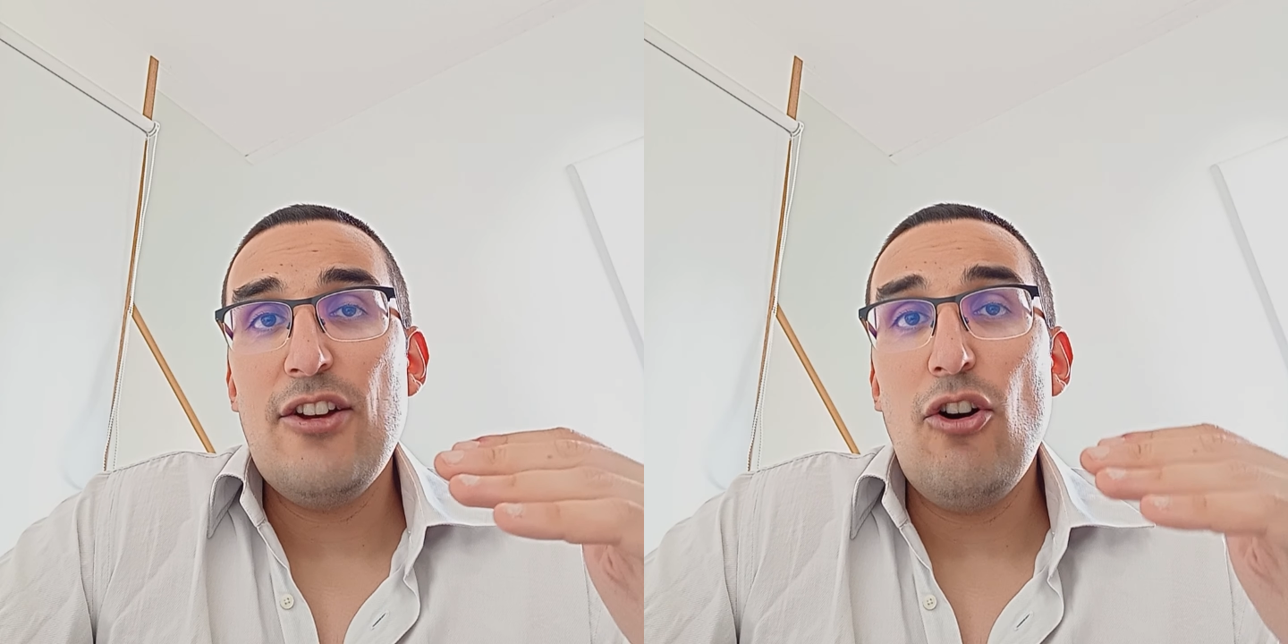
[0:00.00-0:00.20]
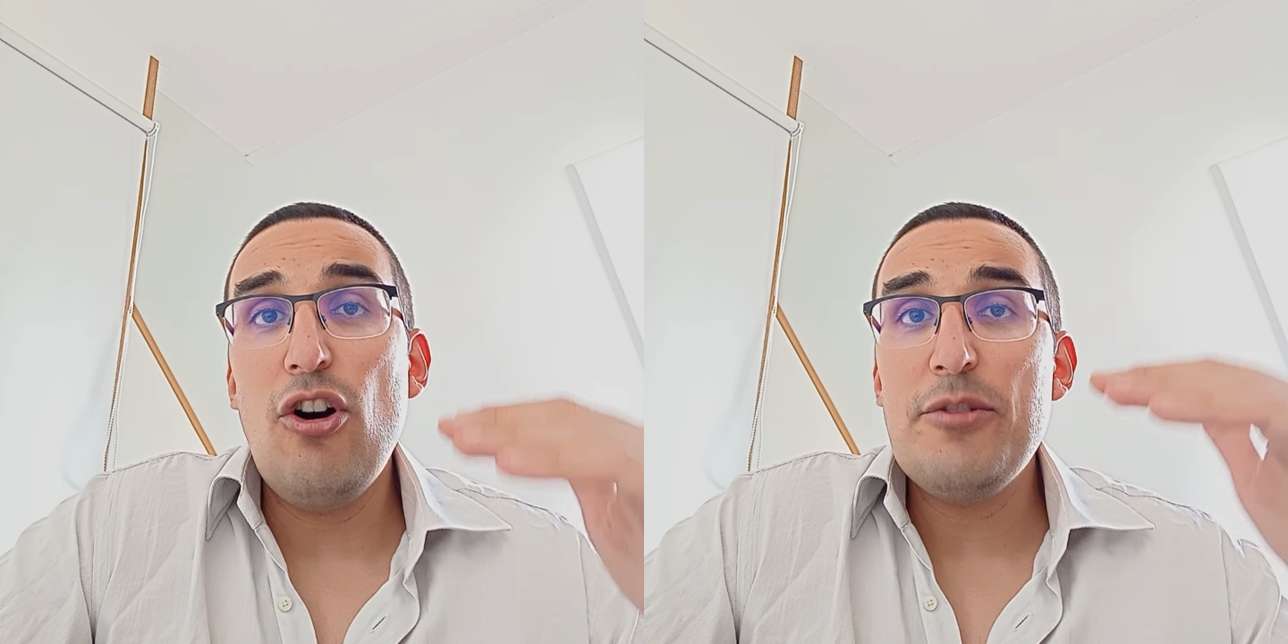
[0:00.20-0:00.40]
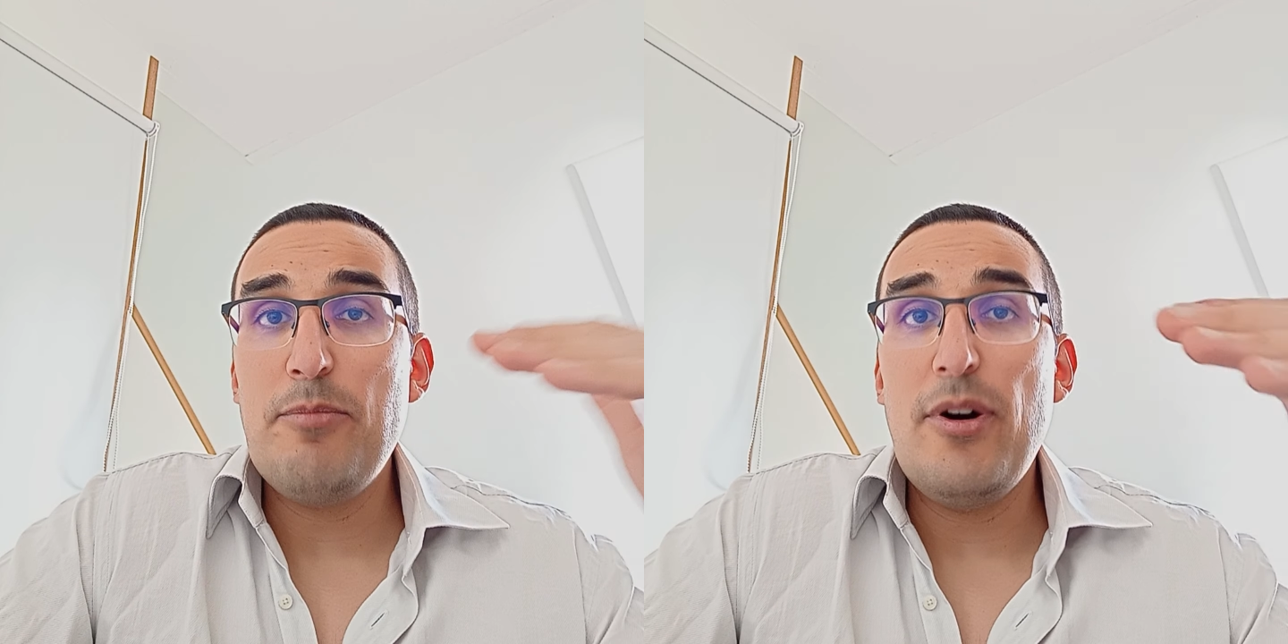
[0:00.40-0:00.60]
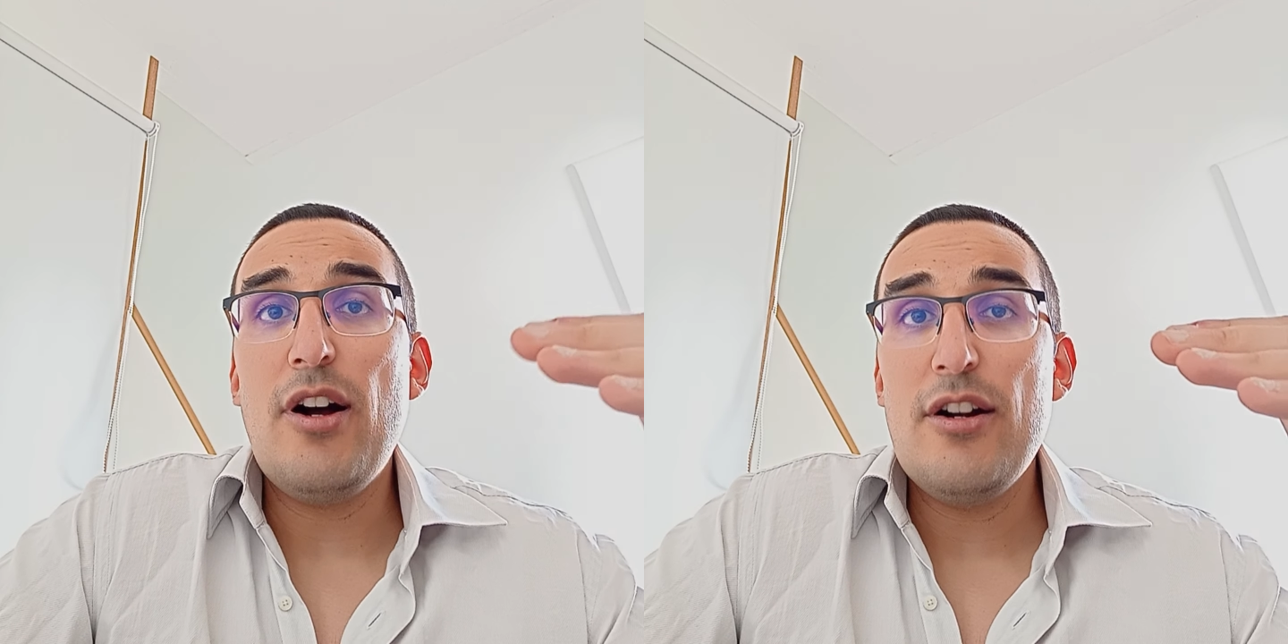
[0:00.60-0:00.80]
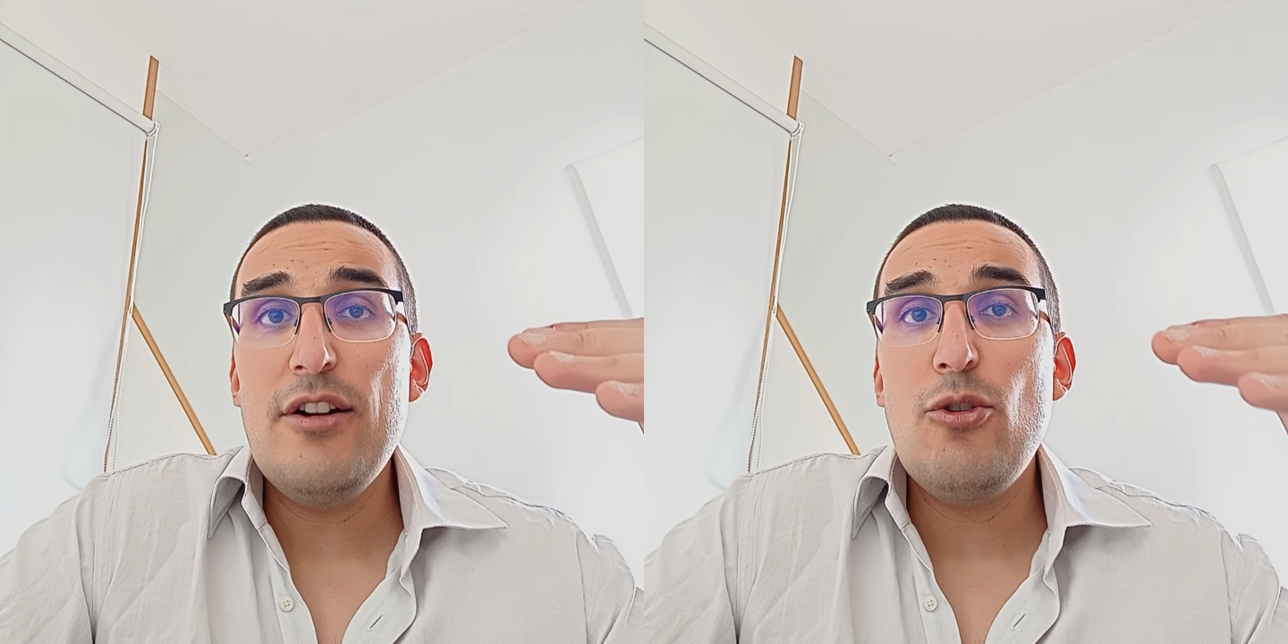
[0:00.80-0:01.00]
on
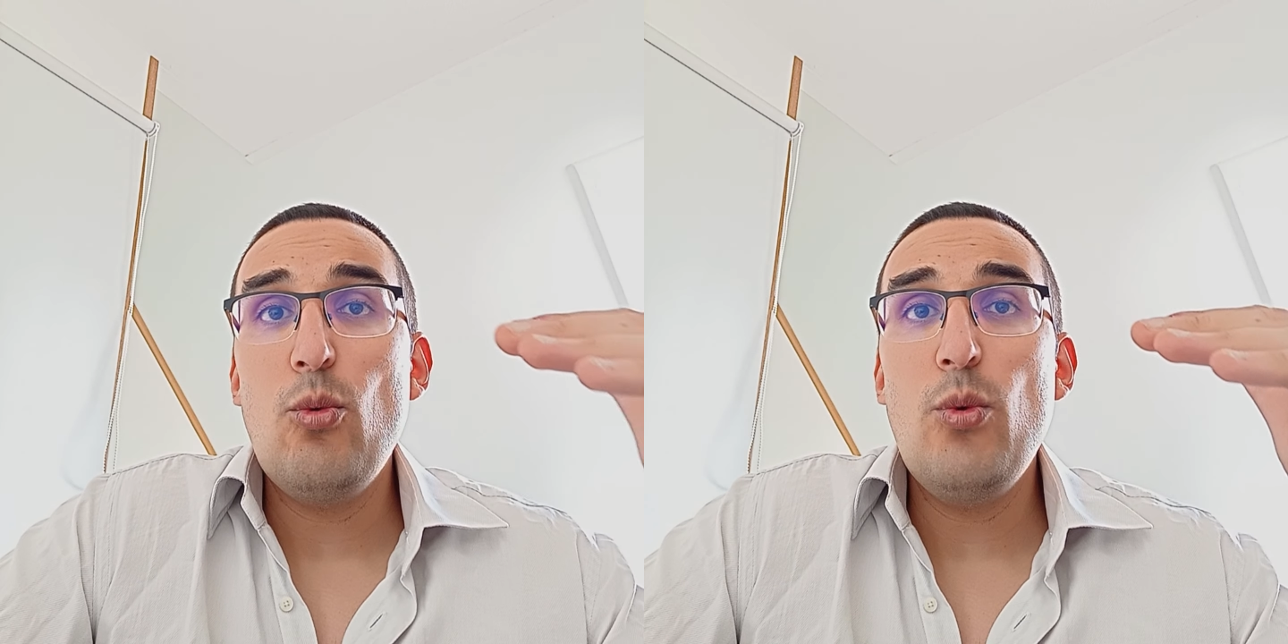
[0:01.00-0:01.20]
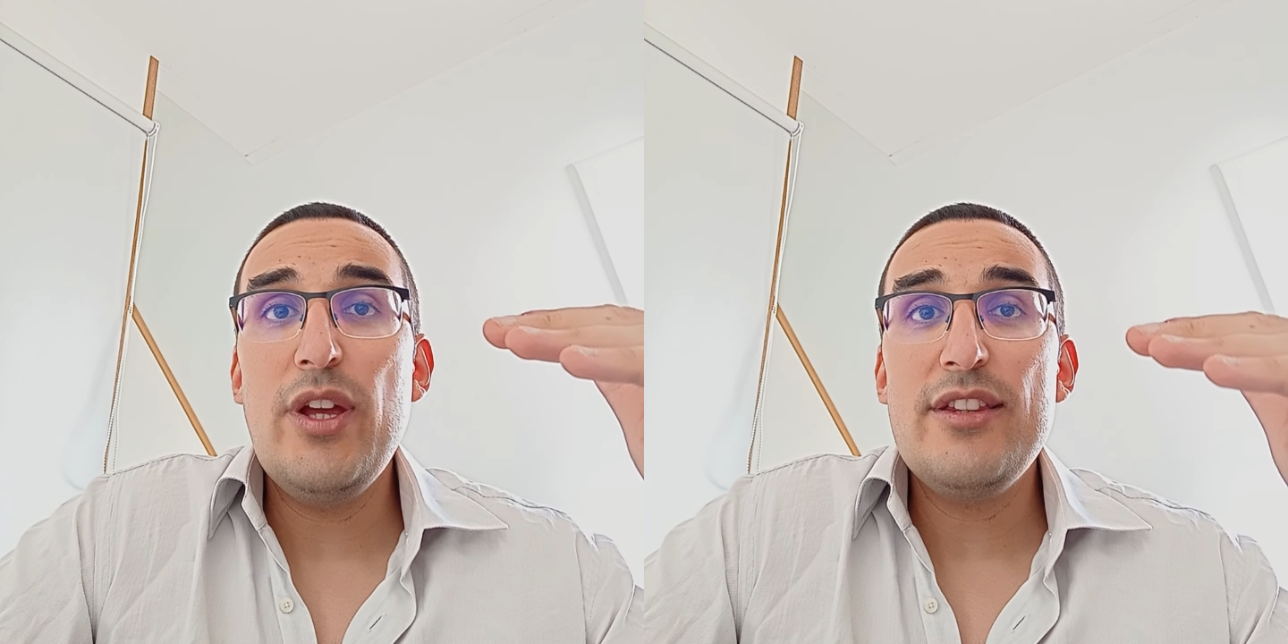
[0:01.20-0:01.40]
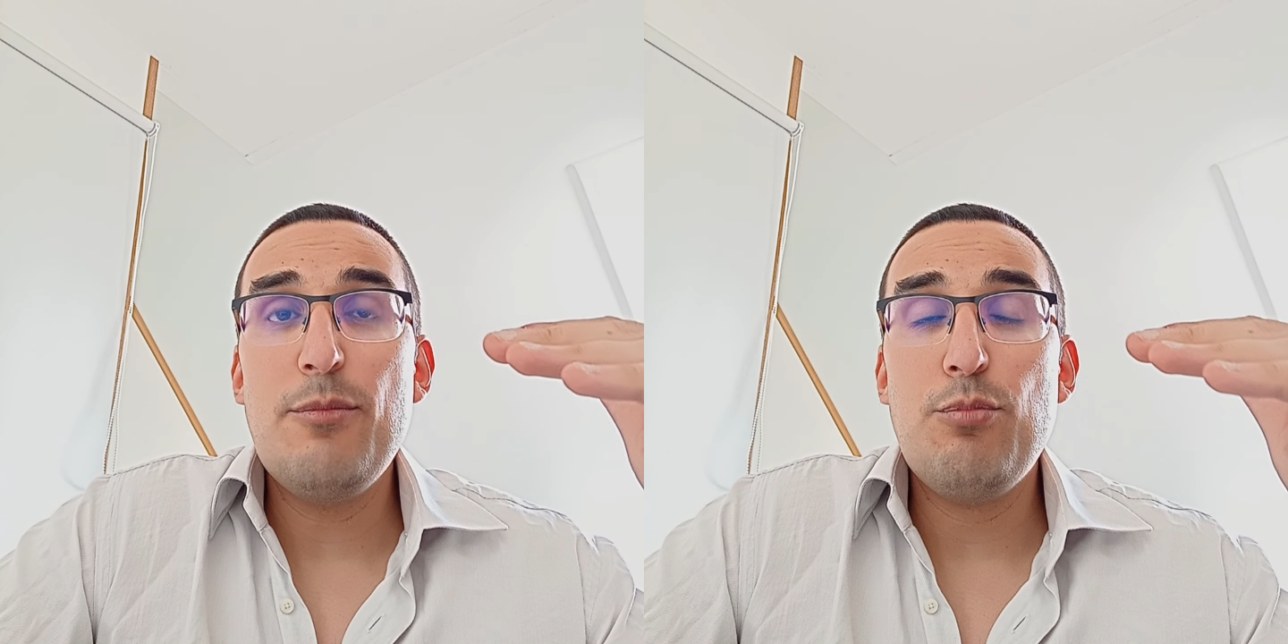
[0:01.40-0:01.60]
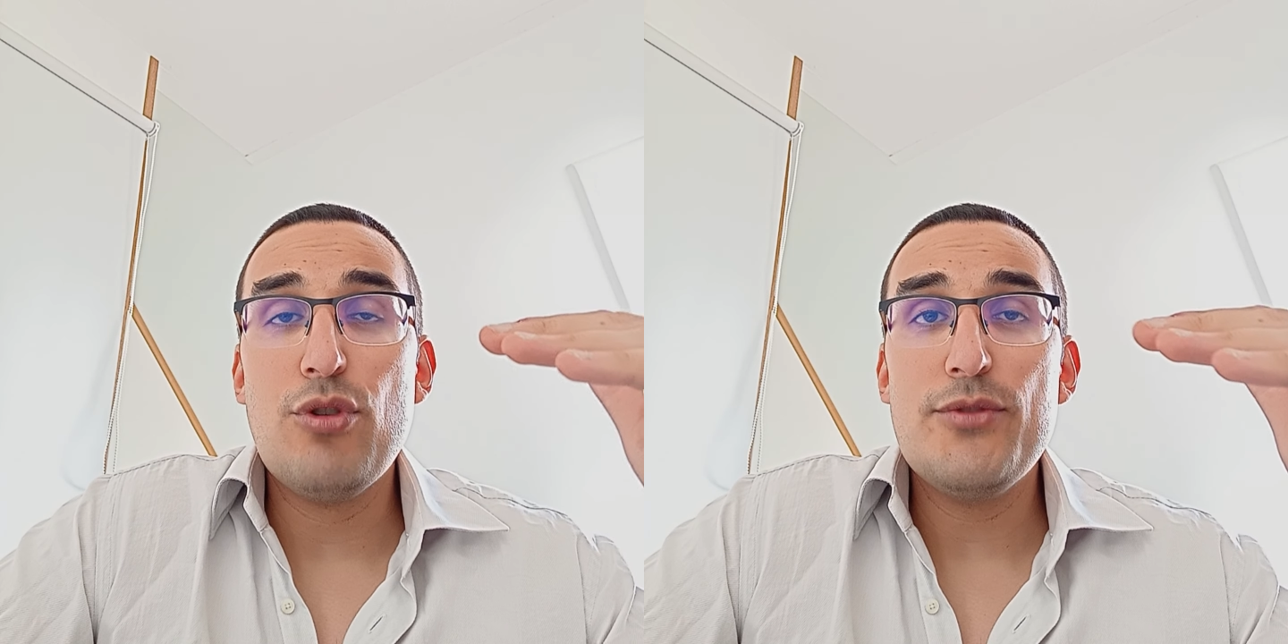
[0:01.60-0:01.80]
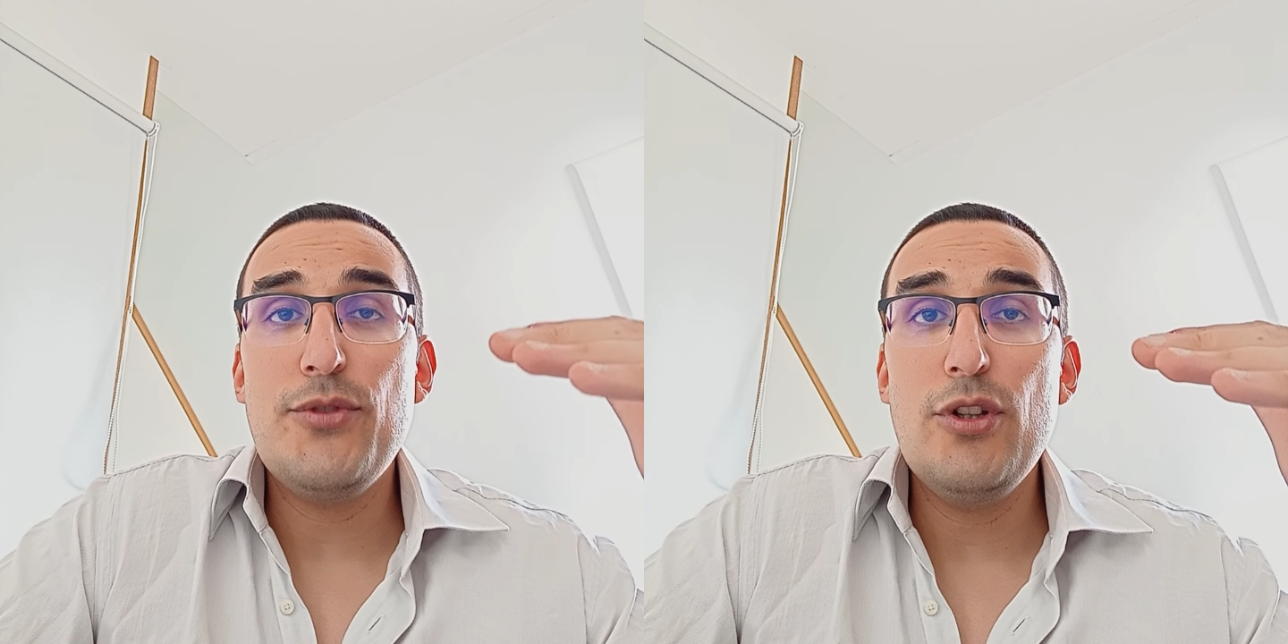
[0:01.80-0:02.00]
par with the
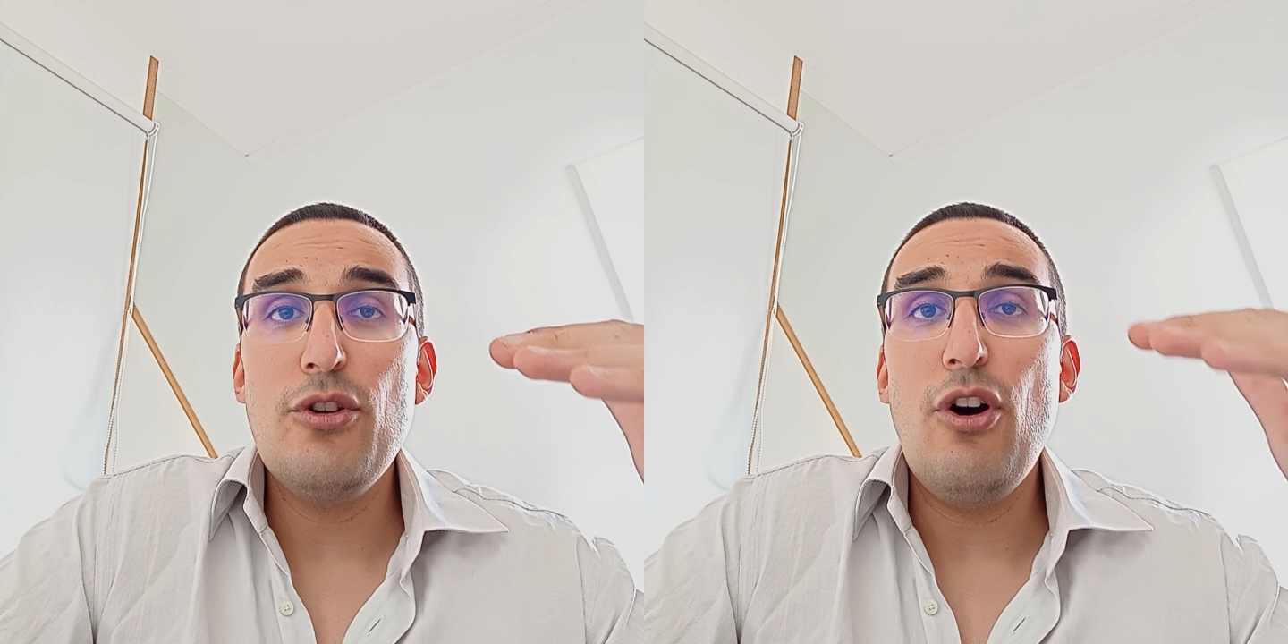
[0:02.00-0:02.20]
portfolio